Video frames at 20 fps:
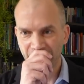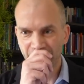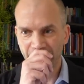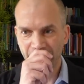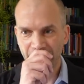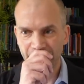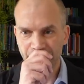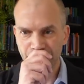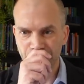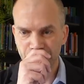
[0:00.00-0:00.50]

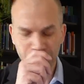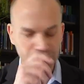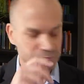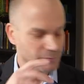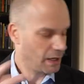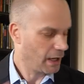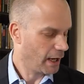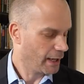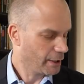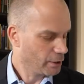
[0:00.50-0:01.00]

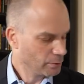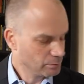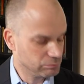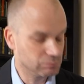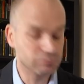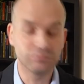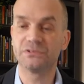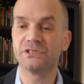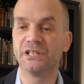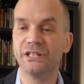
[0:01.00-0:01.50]
I hope
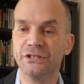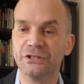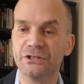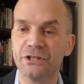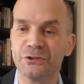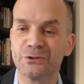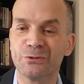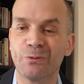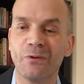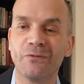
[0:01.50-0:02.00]

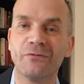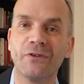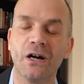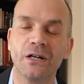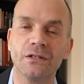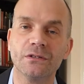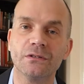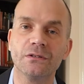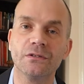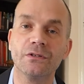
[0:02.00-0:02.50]
teachers will
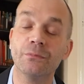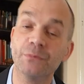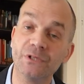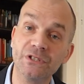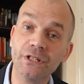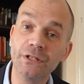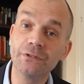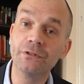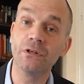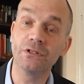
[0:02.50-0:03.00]
find the
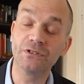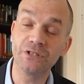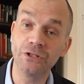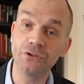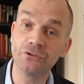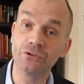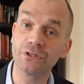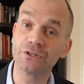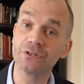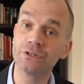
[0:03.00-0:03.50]
materials
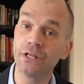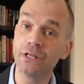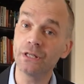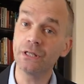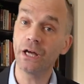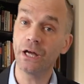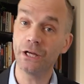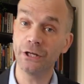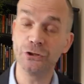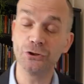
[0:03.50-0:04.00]

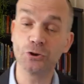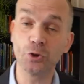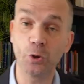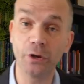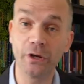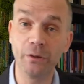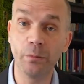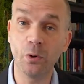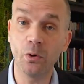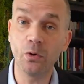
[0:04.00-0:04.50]
interesting and
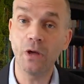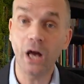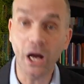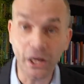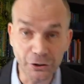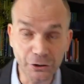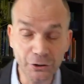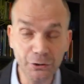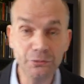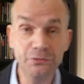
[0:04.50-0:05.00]
enjoyable
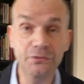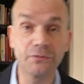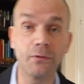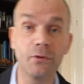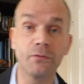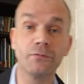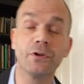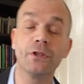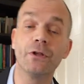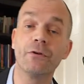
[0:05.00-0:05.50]
and
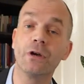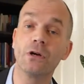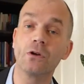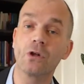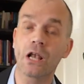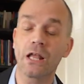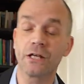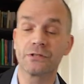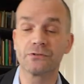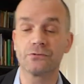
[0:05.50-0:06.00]
useful for their own
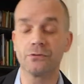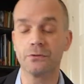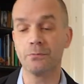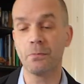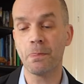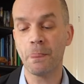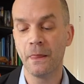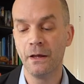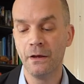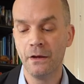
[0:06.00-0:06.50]

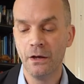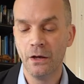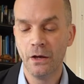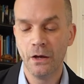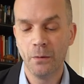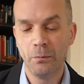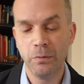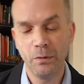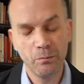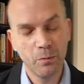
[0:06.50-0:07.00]
classroom.
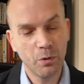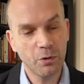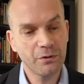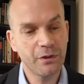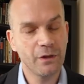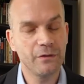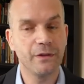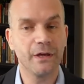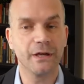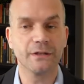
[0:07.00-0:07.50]
But more
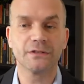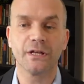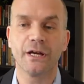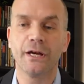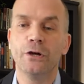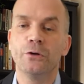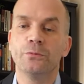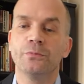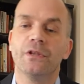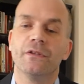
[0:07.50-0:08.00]
than that, I
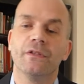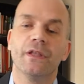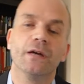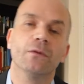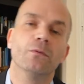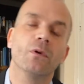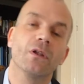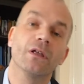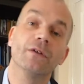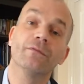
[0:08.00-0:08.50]
hope that they
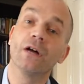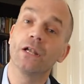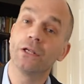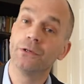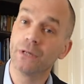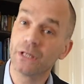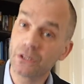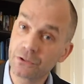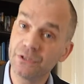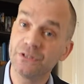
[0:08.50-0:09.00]
will
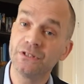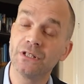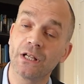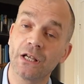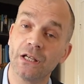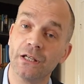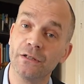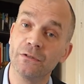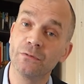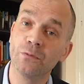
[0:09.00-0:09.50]
evaluate
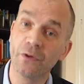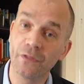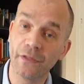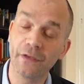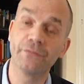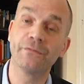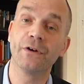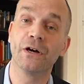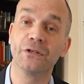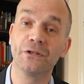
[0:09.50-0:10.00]
critically what they
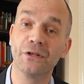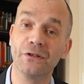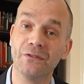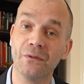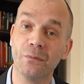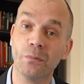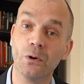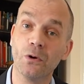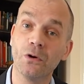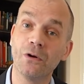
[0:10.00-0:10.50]
find in
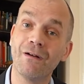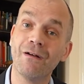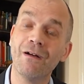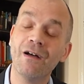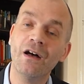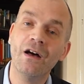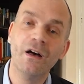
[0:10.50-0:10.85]
the book.